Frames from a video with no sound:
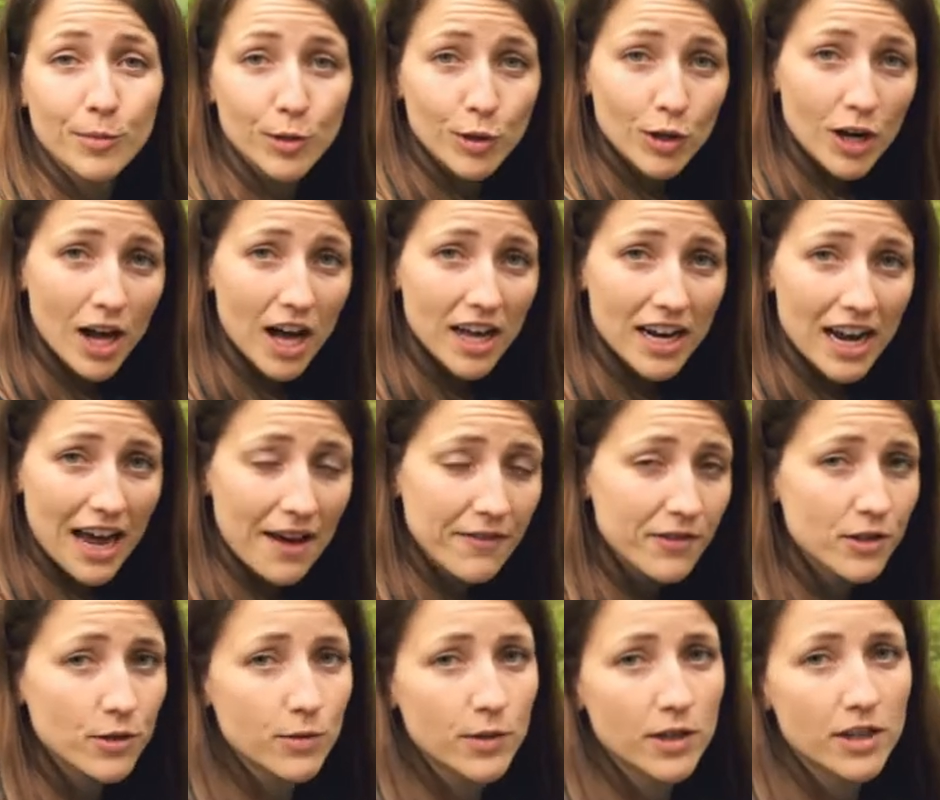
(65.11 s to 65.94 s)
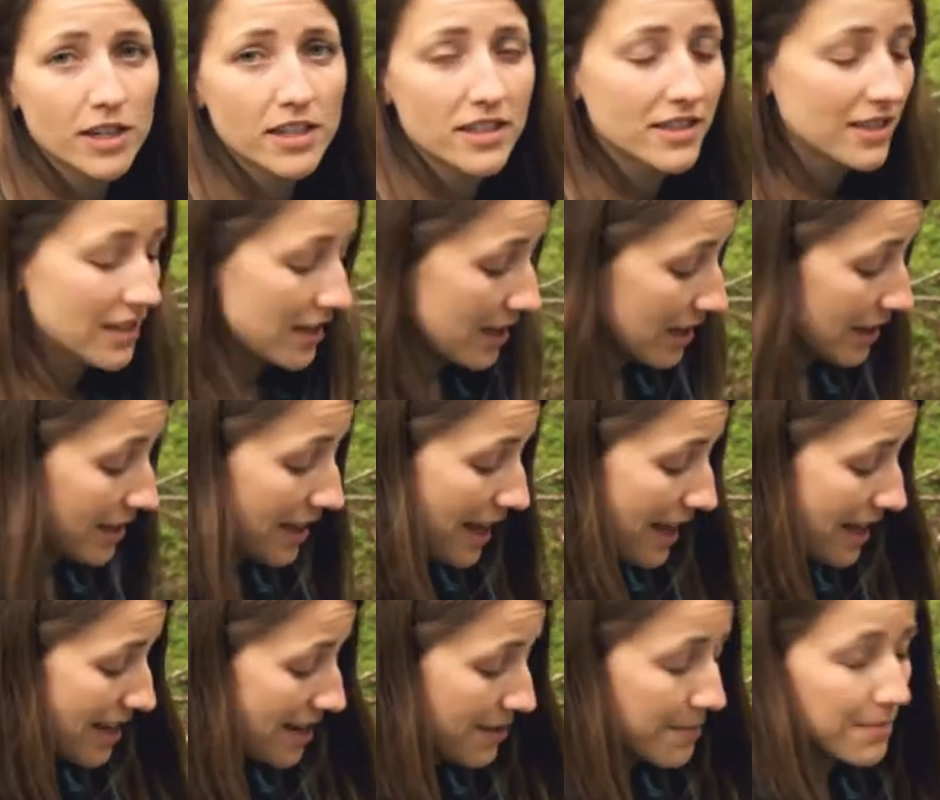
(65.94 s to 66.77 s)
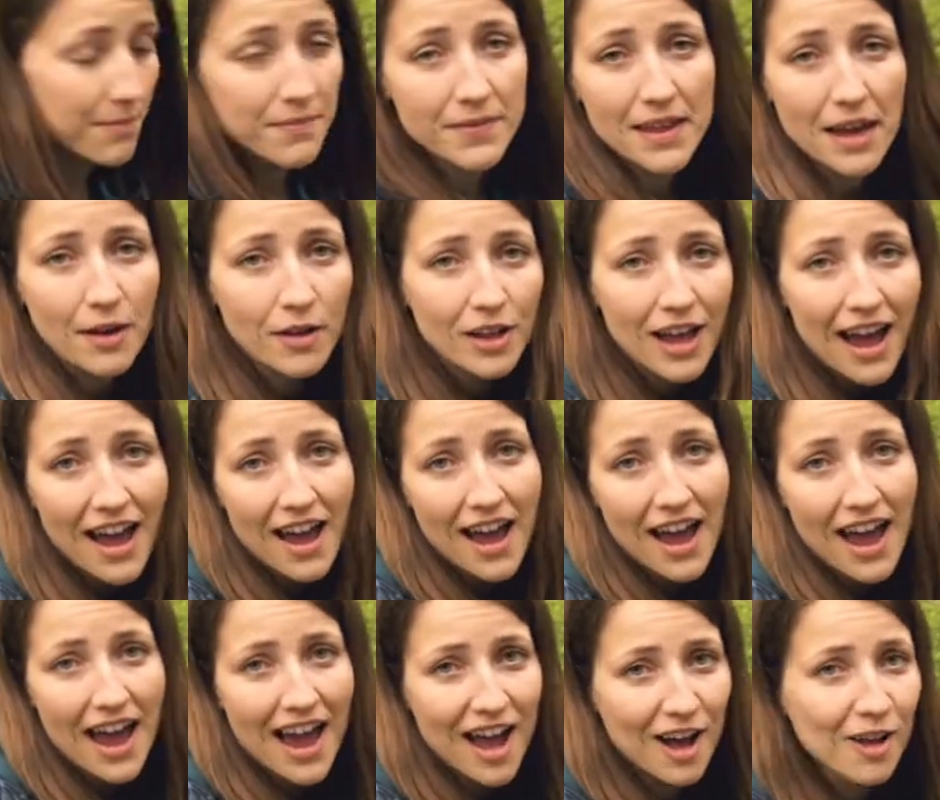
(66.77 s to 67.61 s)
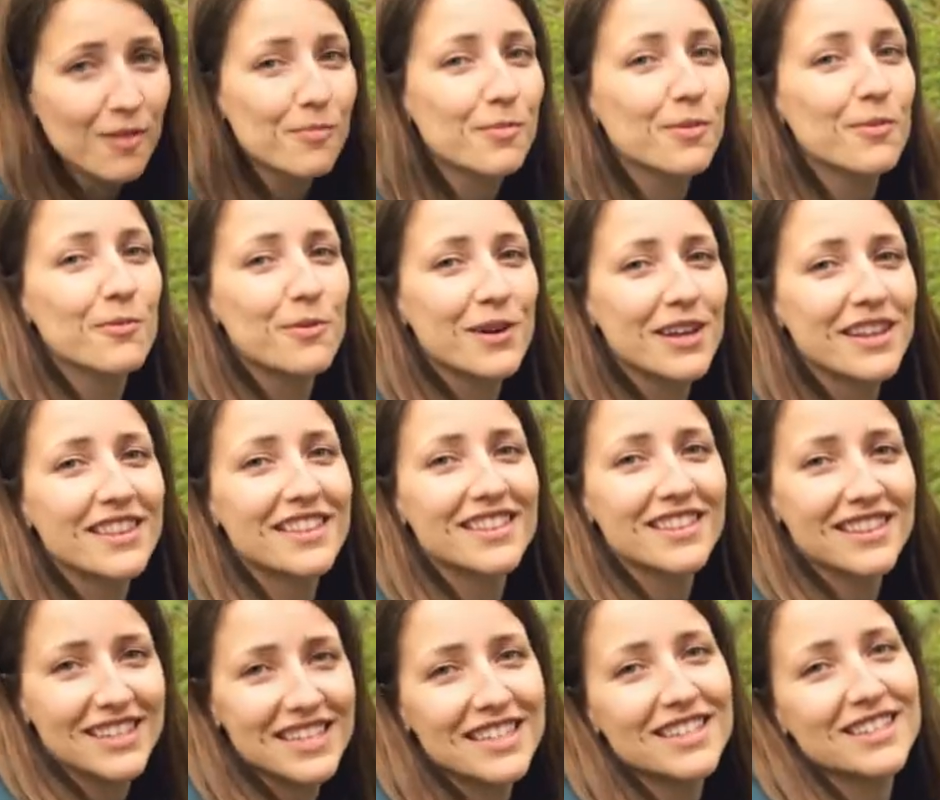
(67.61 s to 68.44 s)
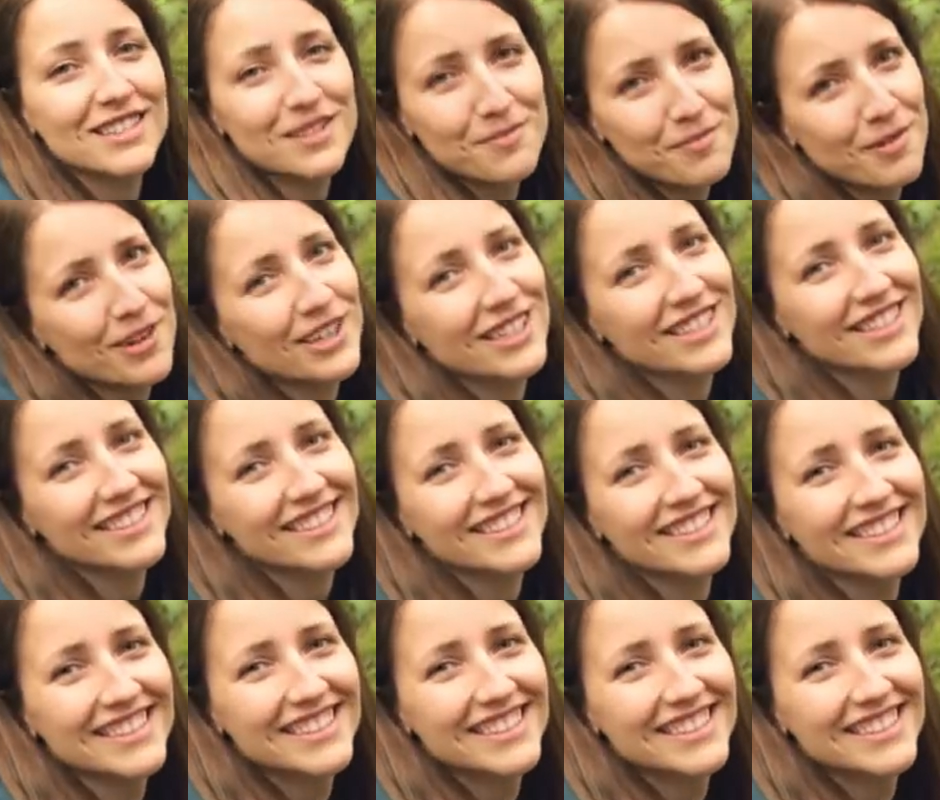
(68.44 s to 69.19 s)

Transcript: boot on afterwards, let them. That'll help with the support.